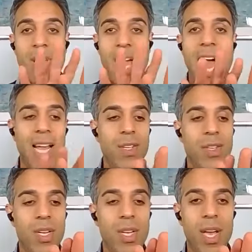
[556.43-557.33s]
And
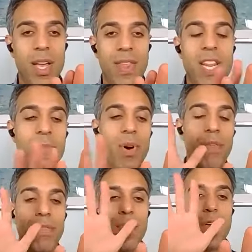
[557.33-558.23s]
then he put a
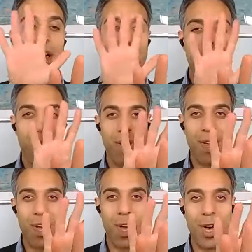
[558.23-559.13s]
third
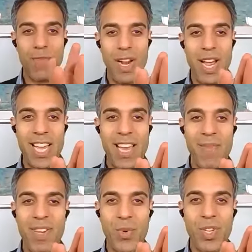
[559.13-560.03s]
overlaying
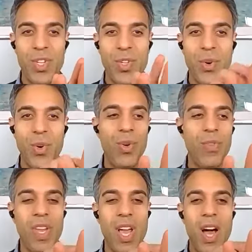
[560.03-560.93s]
image, which is all
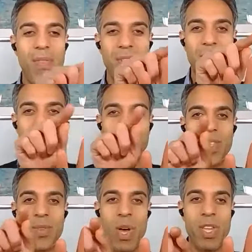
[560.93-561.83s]
the other
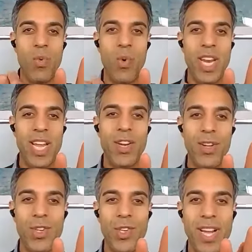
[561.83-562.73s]
sites where you're winning
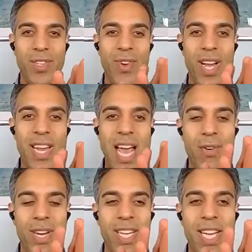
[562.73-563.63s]
contracts right
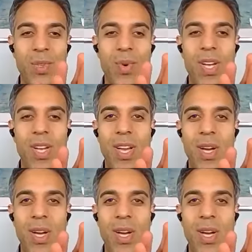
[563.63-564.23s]
now. And guess what?